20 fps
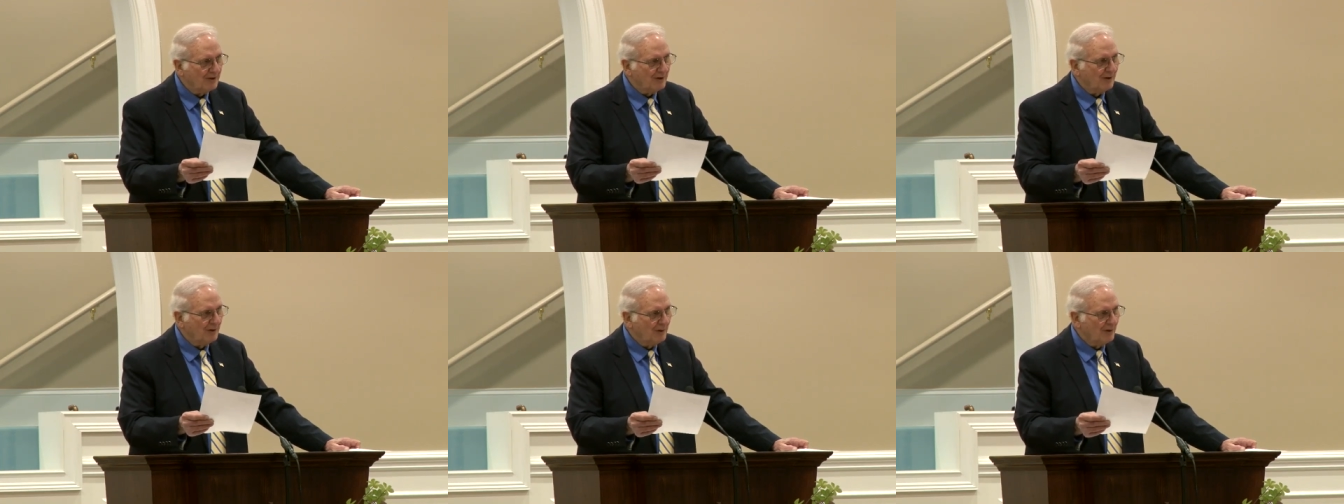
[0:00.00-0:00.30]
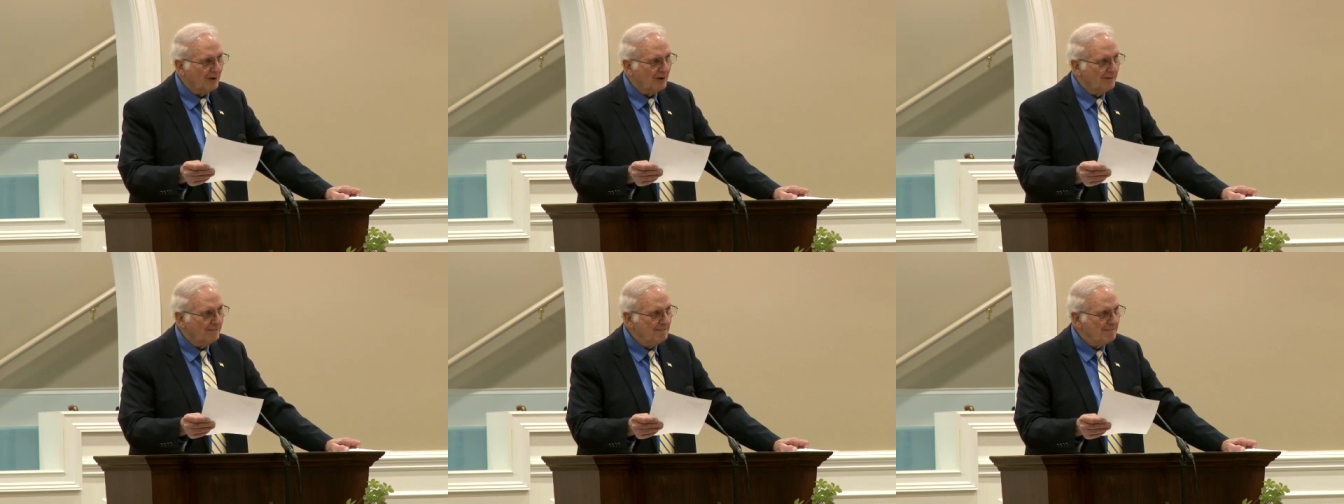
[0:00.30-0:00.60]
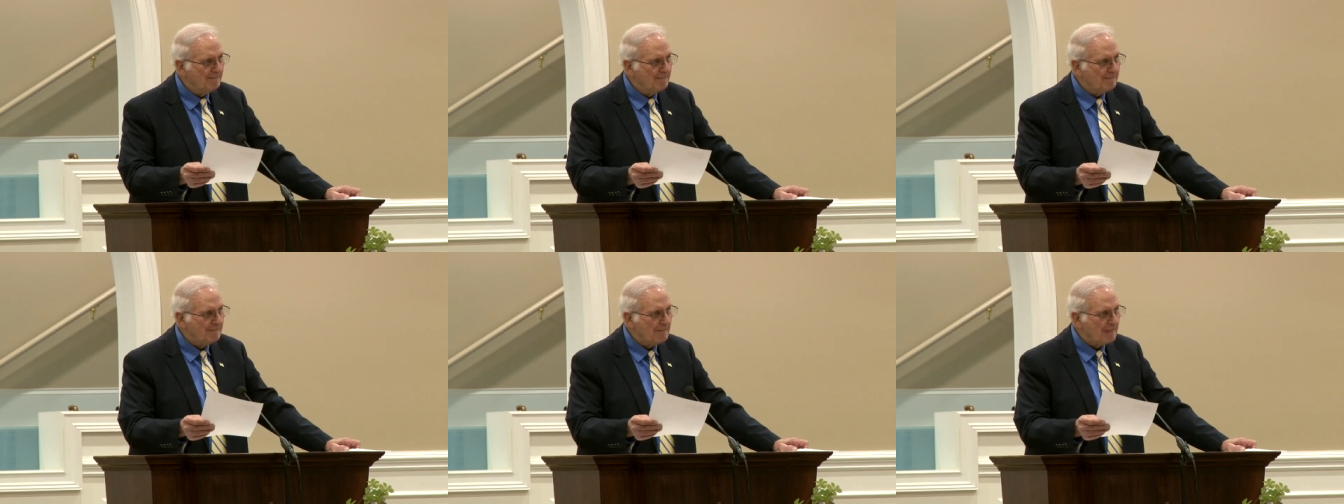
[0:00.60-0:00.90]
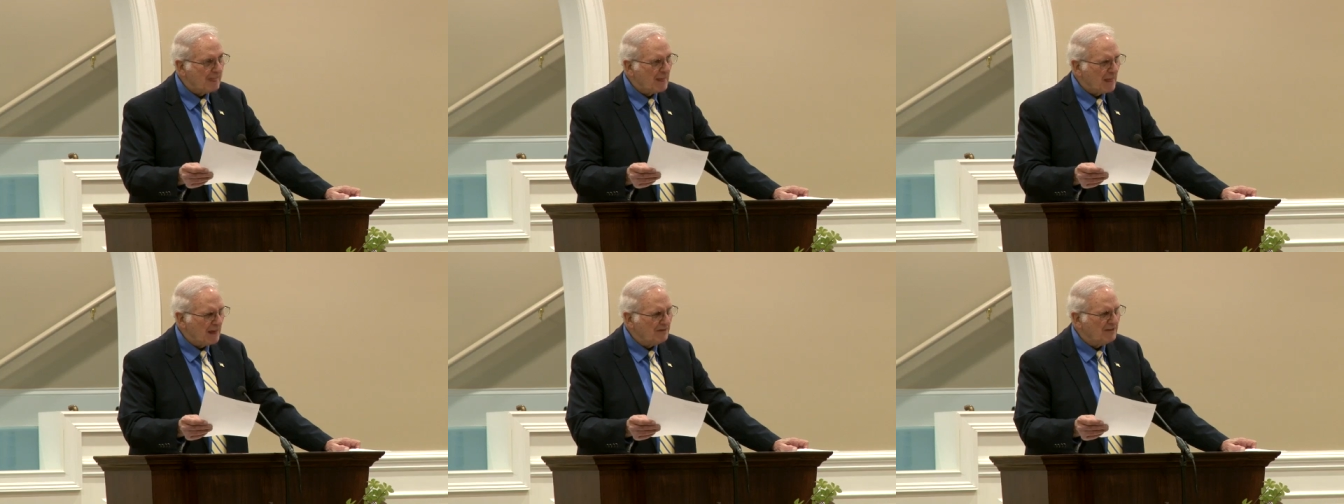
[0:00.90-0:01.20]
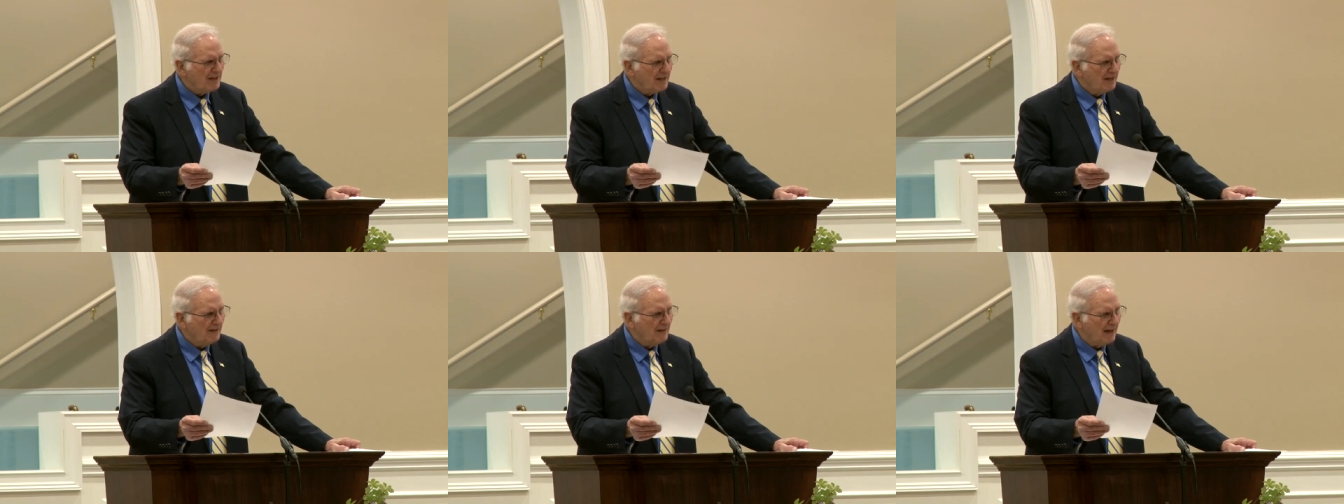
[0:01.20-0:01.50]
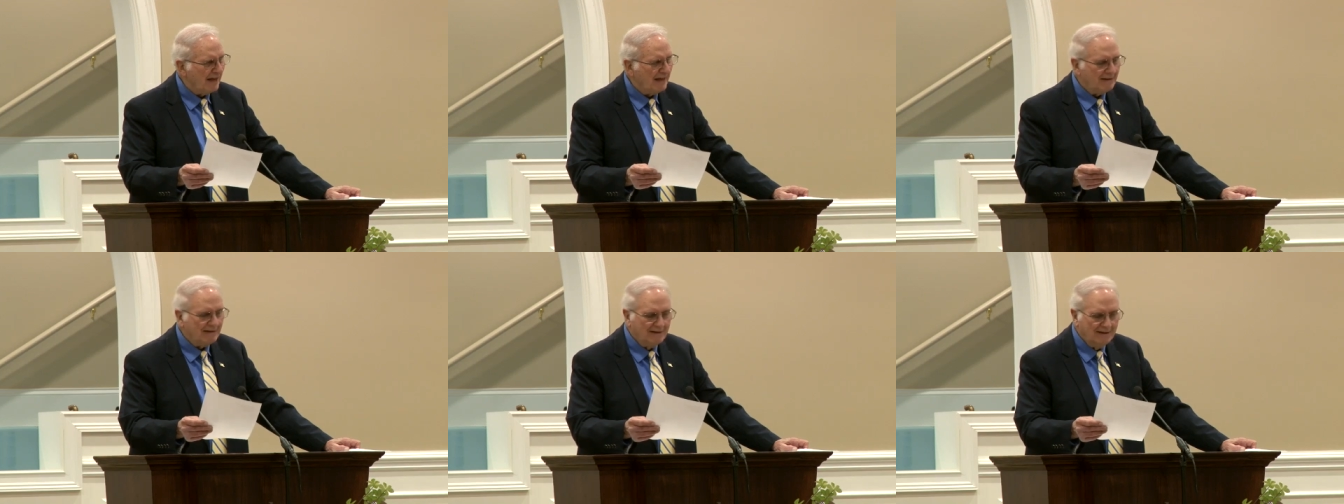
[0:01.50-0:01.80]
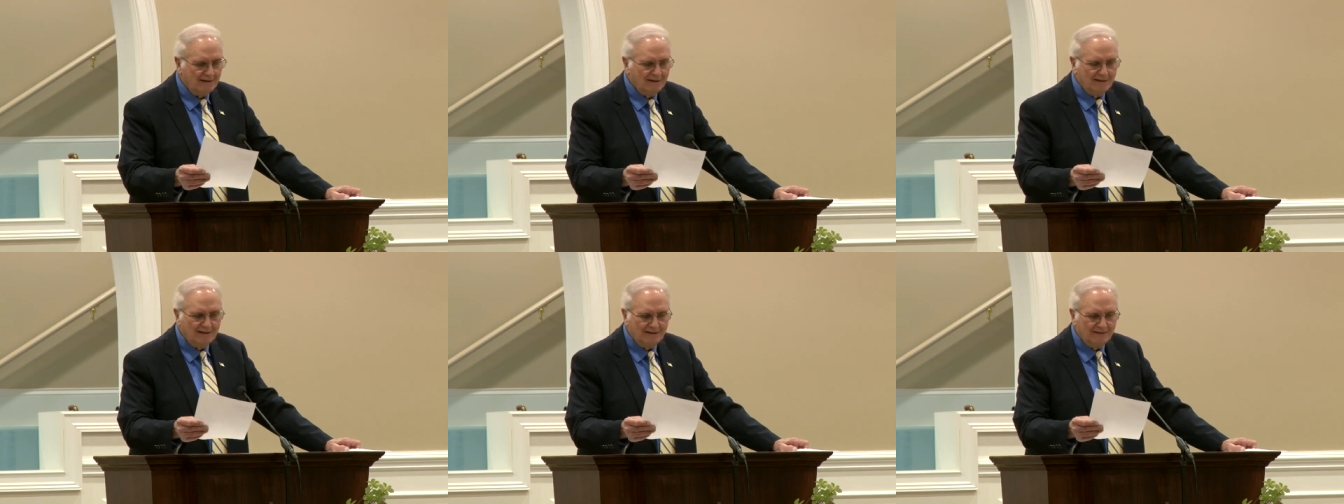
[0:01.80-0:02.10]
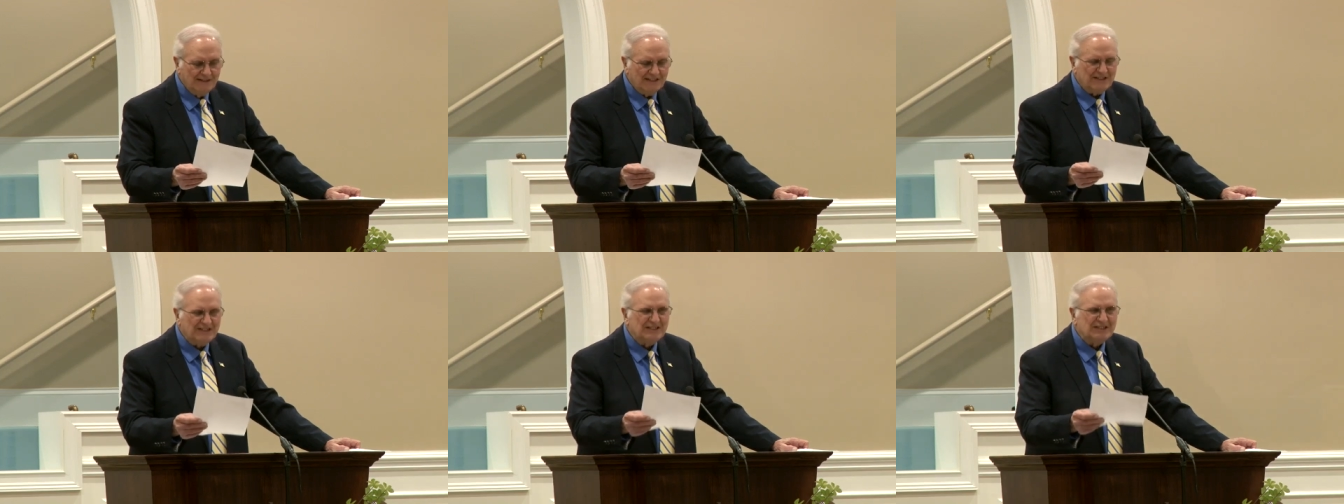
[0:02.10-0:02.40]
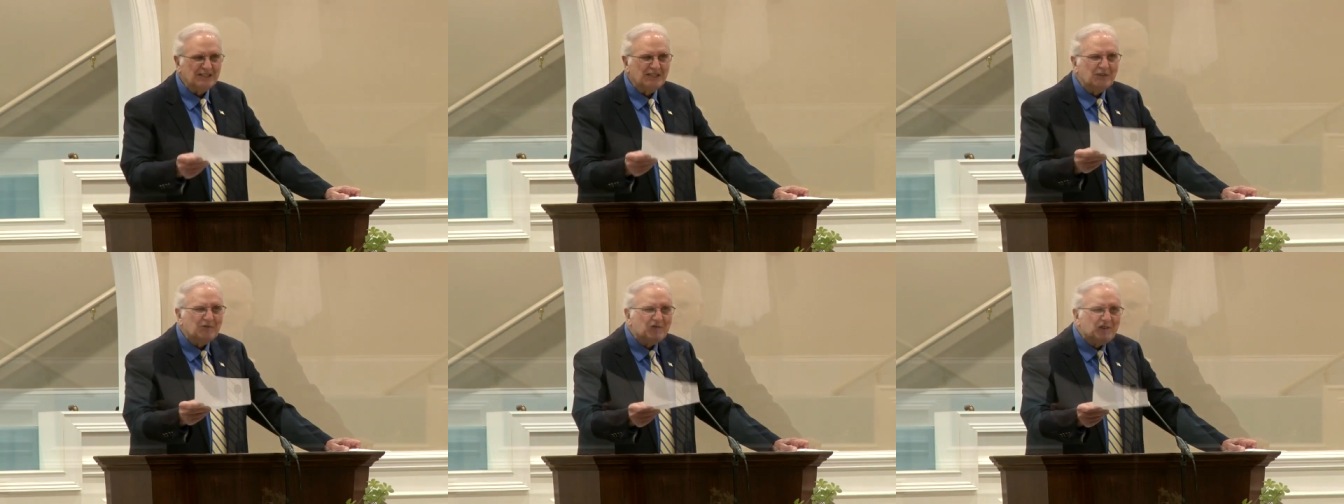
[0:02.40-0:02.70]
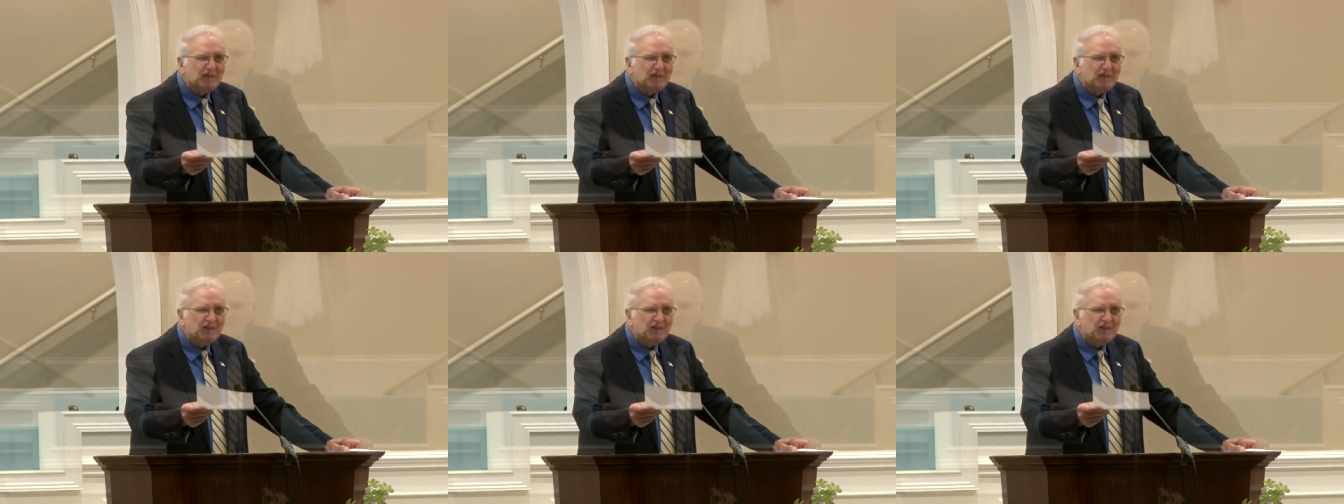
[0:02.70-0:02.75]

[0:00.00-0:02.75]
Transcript: with the Lord. Now think of that. This is in the